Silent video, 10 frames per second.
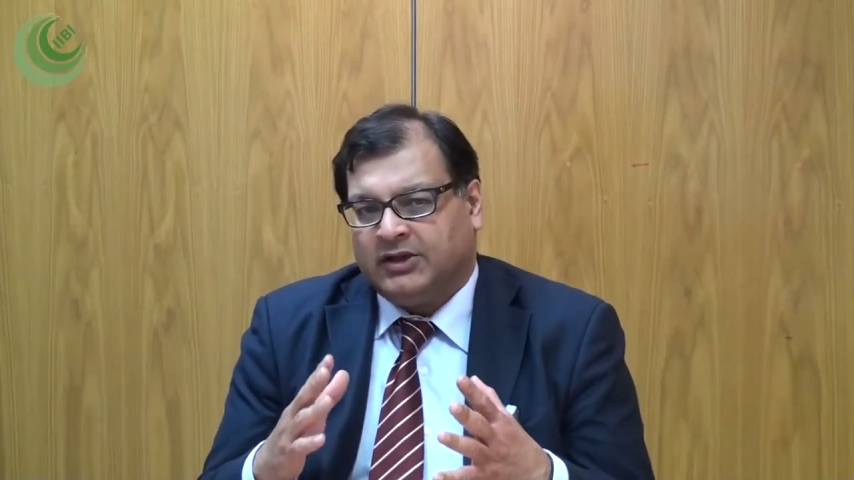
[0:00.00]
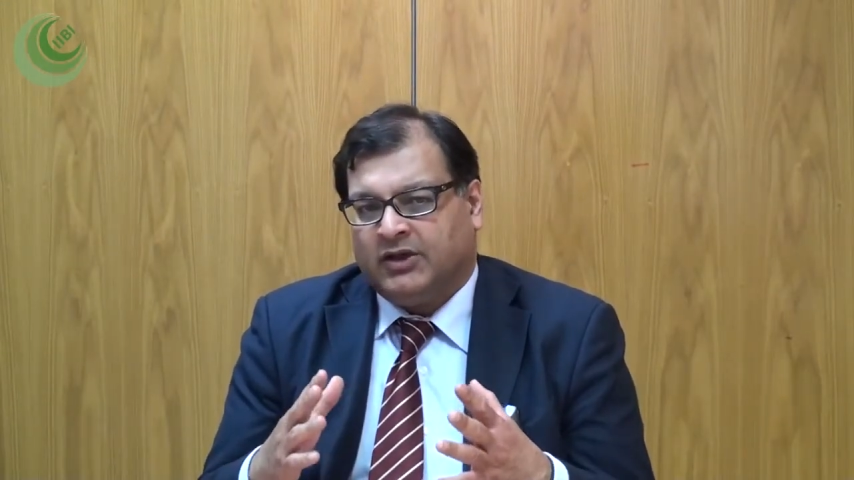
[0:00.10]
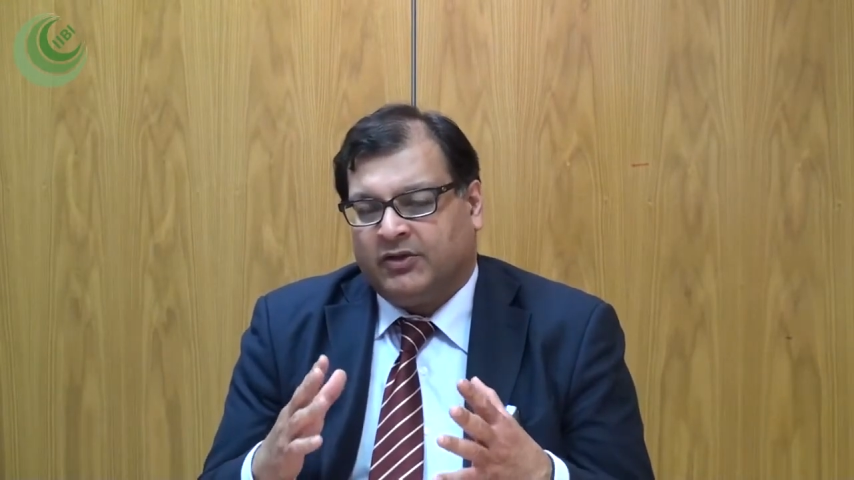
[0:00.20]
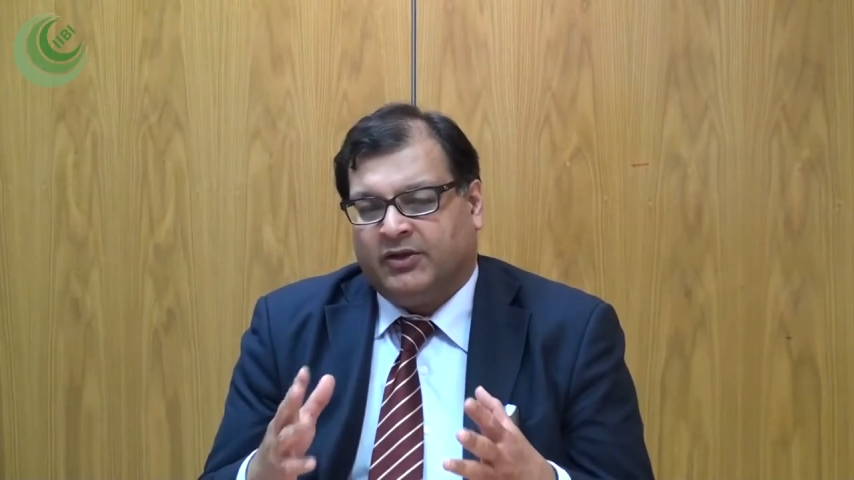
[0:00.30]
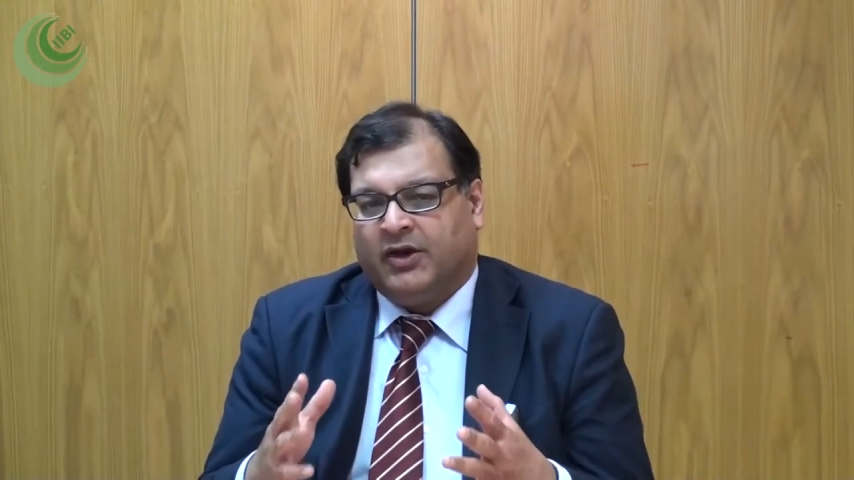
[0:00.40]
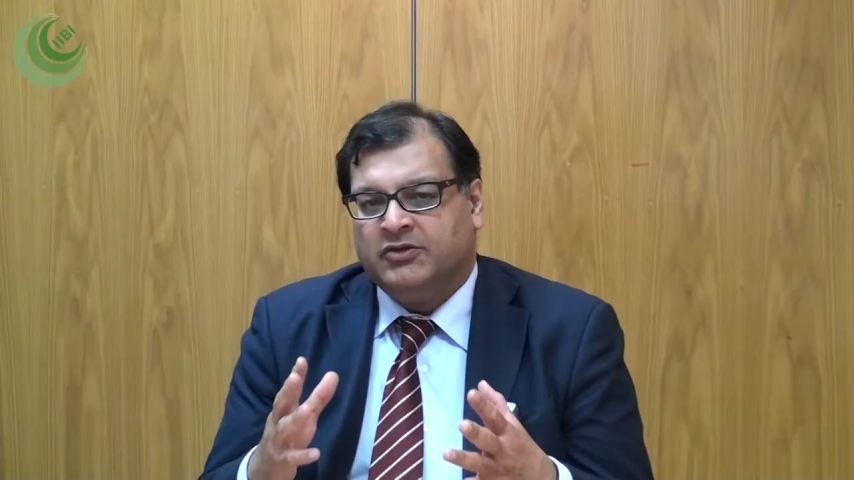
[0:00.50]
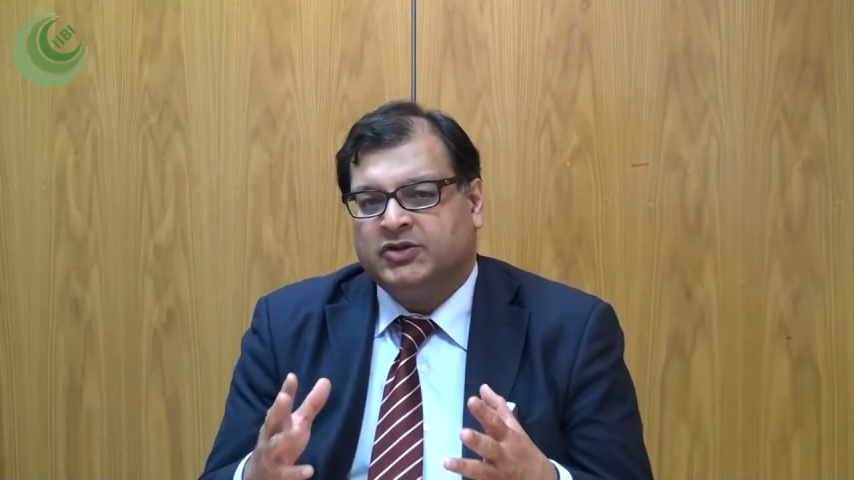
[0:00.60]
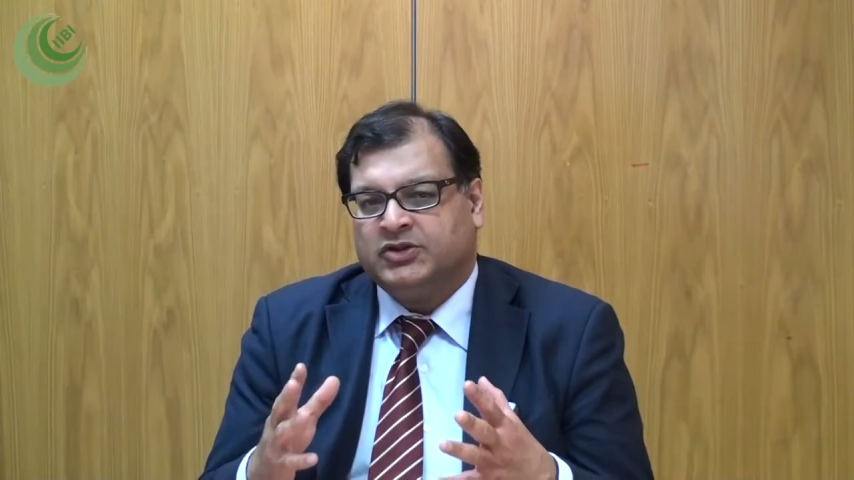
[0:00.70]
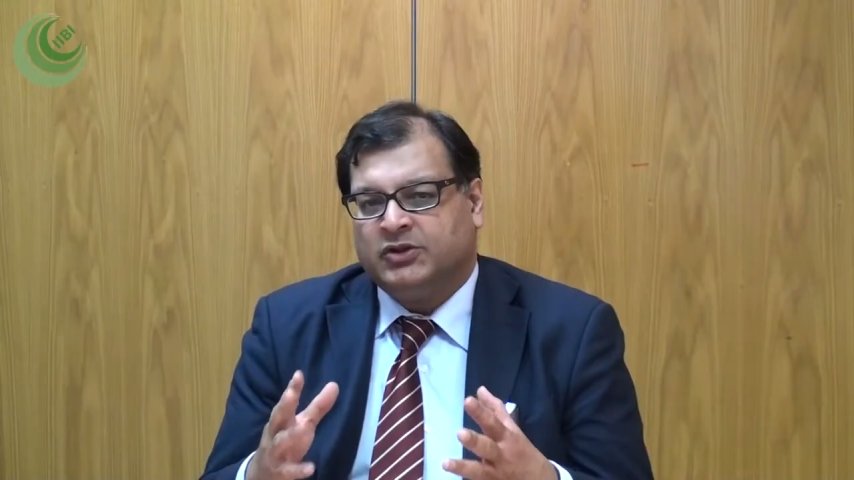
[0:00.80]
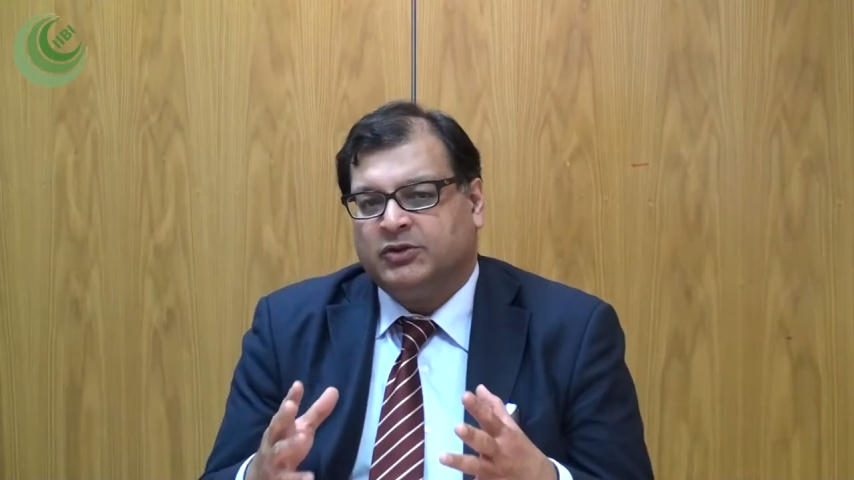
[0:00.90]

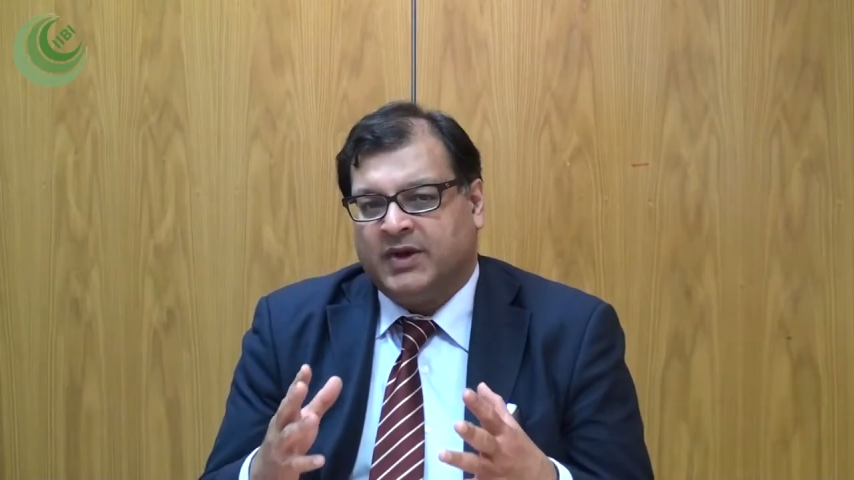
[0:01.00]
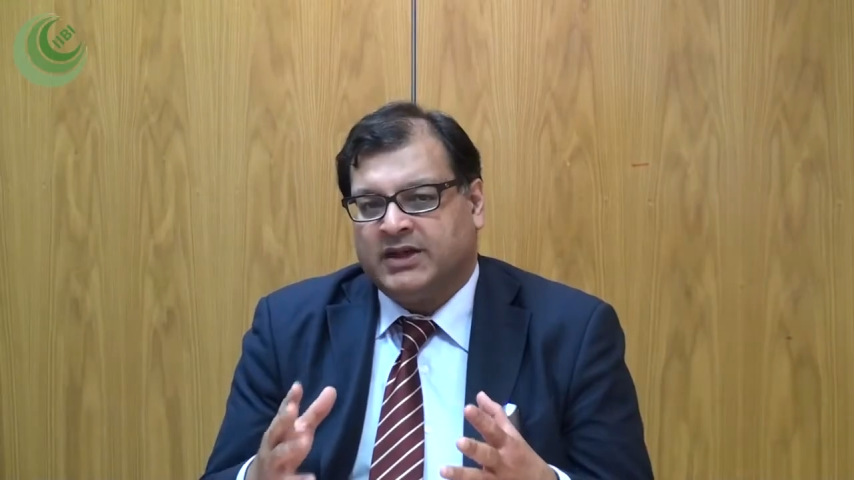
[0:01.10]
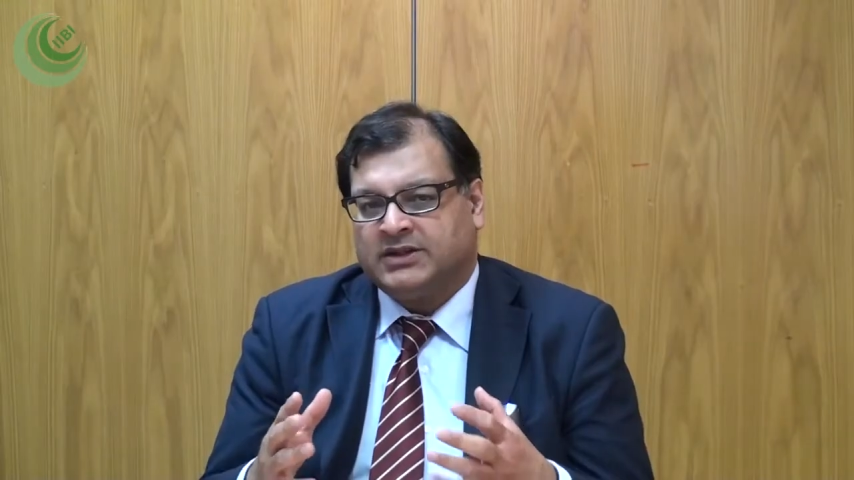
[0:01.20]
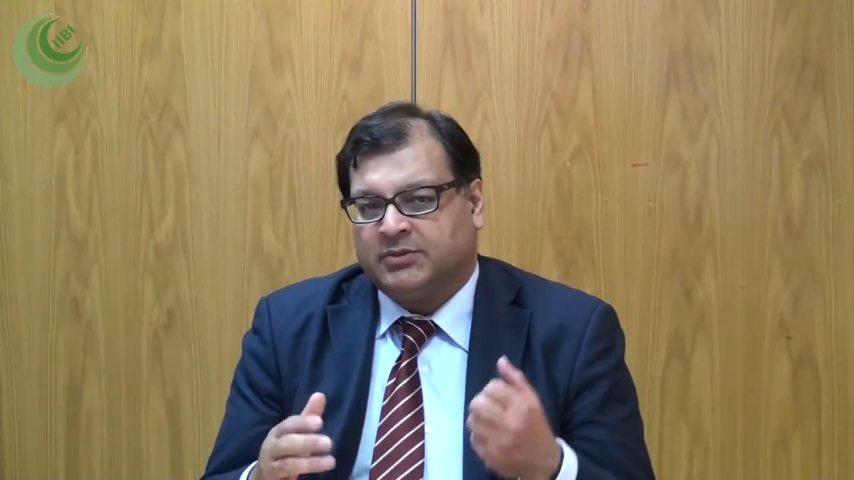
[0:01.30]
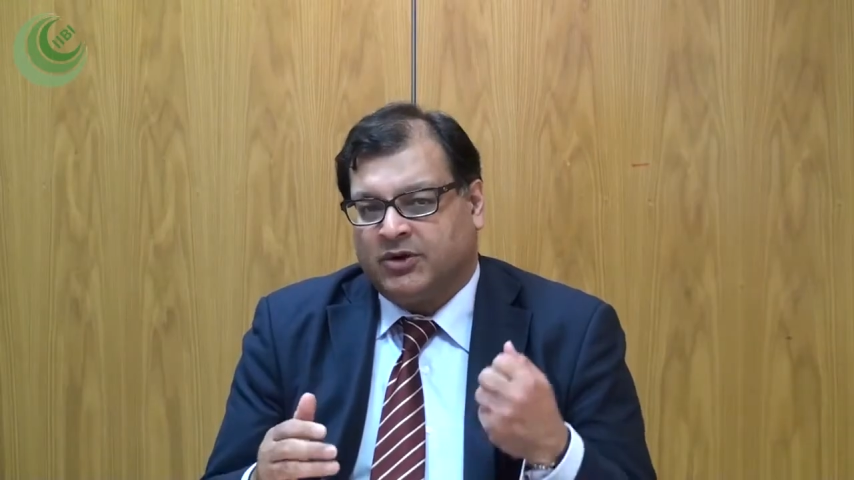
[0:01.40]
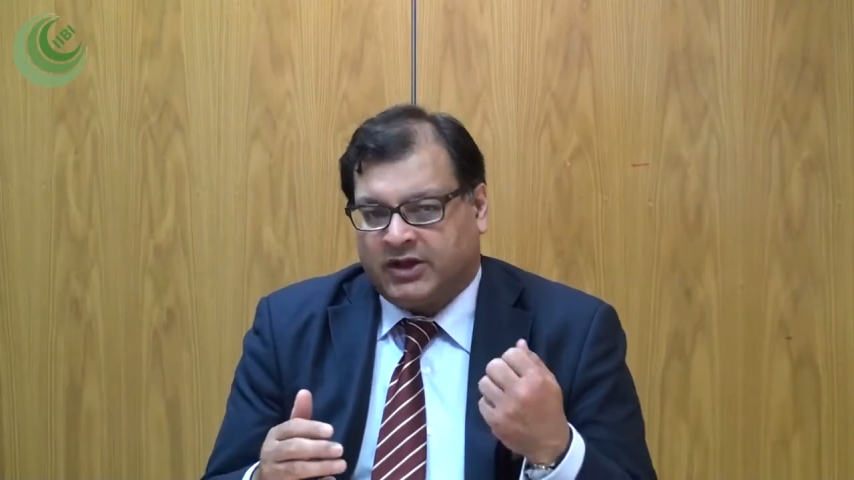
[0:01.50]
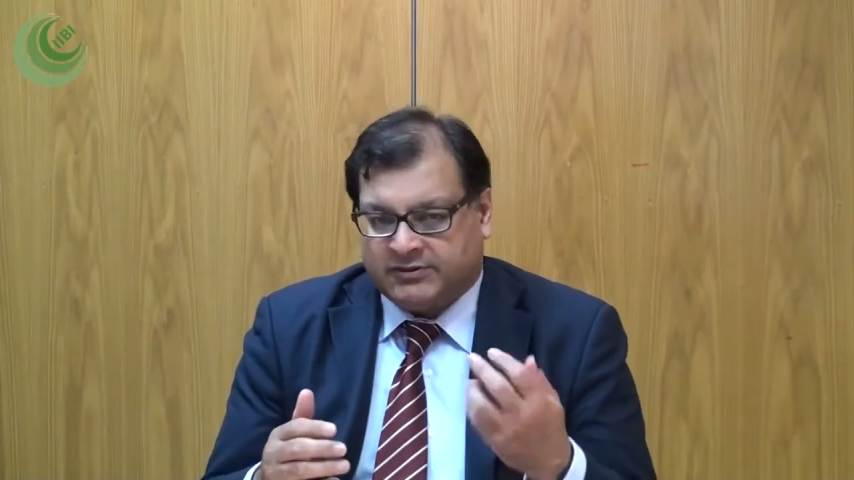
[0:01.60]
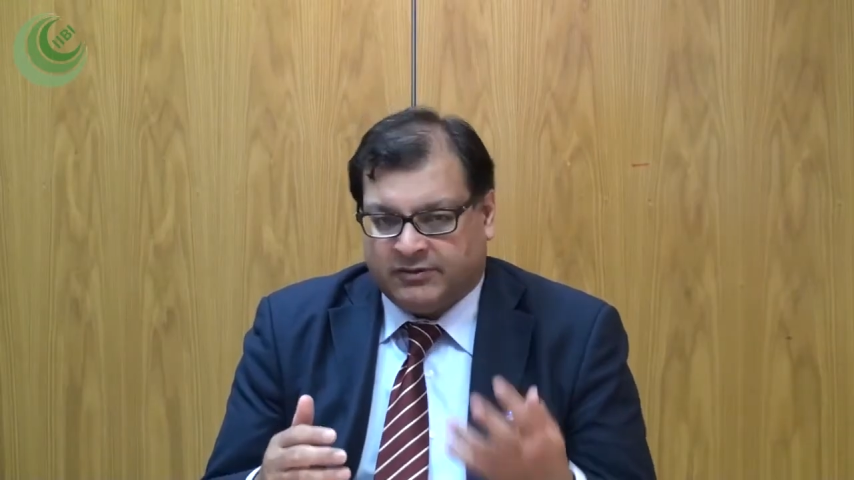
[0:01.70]
those two basic products,